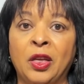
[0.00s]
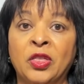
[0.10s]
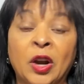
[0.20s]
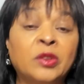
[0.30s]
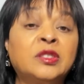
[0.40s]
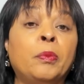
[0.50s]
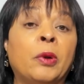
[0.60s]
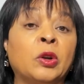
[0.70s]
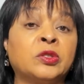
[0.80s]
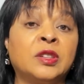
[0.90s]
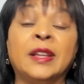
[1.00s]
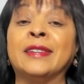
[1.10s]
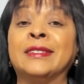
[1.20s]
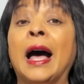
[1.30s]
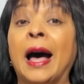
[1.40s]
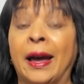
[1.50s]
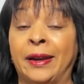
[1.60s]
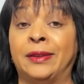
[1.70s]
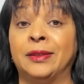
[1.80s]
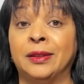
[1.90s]
There is a person that
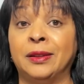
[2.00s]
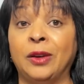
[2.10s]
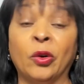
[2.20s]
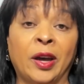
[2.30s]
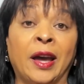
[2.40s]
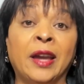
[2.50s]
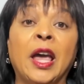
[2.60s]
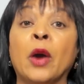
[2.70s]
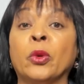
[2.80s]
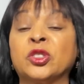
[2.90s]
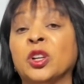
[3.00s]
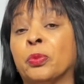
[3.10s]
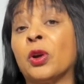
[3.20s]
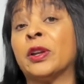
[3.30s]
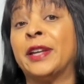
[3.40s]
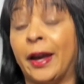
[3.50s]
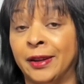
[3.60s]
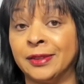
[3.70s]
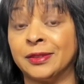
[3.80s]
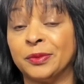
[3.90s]
died, okay, and went to the pearly
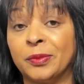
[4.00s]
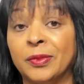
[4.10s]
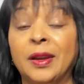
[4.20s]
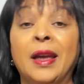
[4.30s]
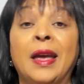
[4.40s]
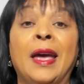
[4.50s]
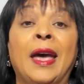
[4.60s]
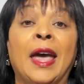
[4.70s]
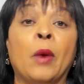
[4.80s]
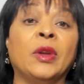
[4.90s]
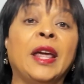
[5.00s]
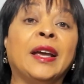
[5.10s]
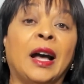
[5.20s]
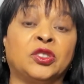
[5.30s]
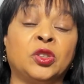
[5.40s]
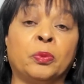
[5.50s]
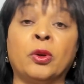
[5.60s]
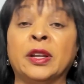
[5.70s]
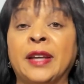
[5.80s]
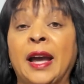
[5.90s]
gates. And when they got to the
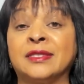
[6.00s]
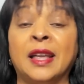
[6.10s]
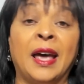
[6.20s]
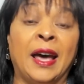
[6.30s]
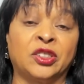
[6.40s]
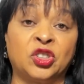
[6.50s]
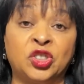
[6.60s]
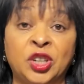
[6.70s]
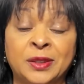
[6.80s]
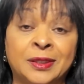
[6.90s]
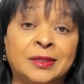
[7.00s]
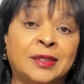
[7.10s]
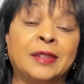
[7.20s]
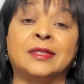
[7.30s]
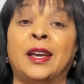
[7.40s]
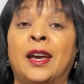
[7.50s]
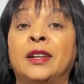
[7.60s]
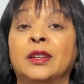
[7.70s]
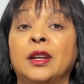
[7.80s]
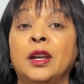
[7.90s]
pearly gates, they asked Jesus, they
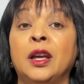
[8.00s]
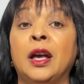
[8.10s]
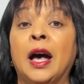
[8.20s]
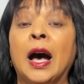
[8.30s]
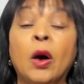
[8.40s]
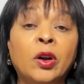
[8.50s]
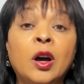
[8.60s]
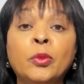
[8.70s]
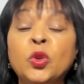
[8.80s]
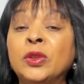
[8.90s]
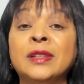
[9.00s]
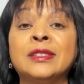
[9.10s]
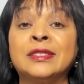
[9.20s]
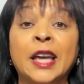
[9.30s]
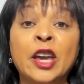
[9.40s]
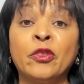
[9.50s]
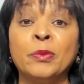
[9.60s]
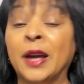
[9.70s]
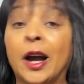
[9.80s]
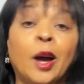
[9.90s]
said, how come you didn't save
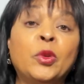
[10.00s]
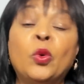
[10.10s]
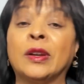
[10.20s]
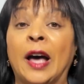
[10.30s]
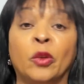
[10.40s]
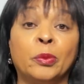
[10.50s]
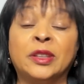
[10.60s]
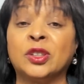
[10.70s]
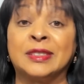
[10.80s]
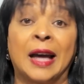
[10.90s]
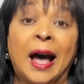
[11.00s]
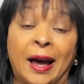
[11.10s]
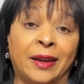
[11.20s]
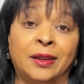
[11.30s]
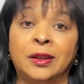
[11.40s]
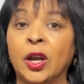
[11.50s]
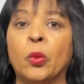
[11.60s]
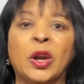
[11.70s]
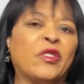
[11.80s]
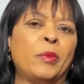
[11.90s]
me? How come you allowed me to die? In
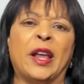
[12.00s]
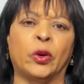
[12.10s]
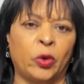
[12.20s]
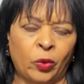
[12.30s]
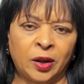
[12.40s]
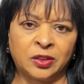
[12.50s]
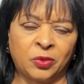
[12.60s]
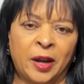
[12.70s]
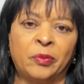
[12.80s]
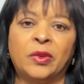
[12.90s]
whatever manner it was, right?